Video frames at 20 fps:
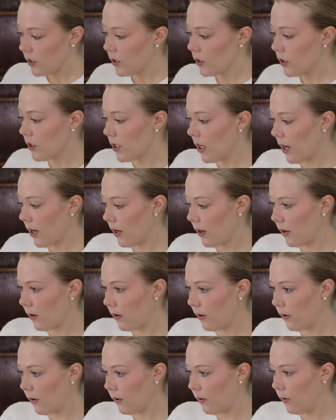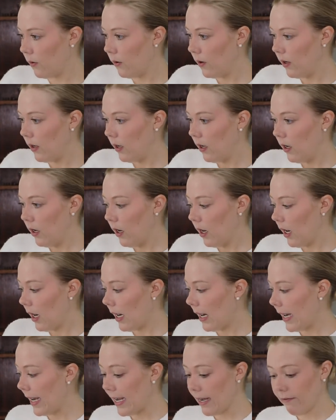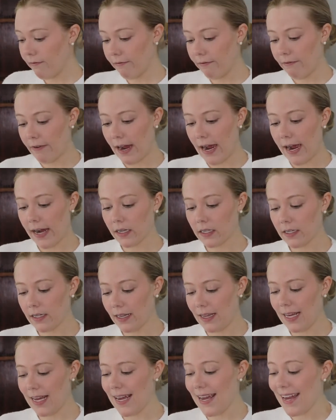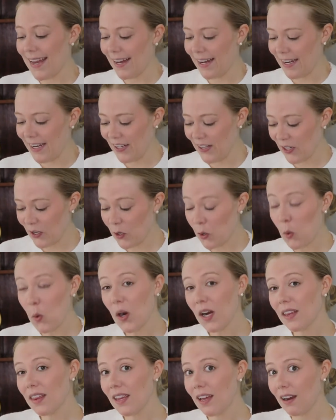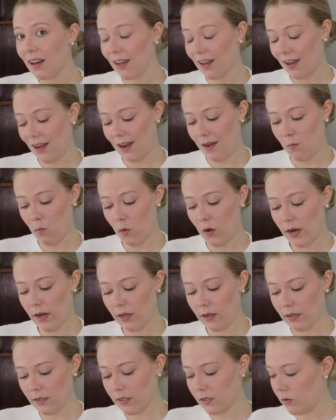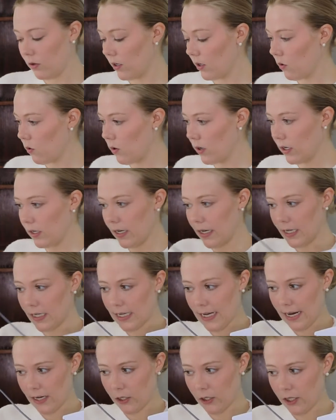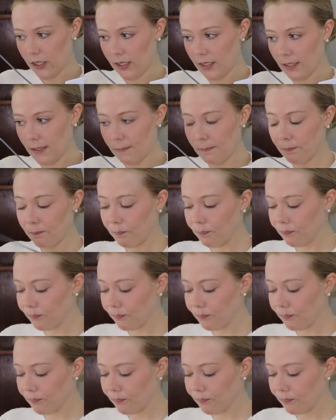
So in fact, the cord that it came with, so the cord that attaches,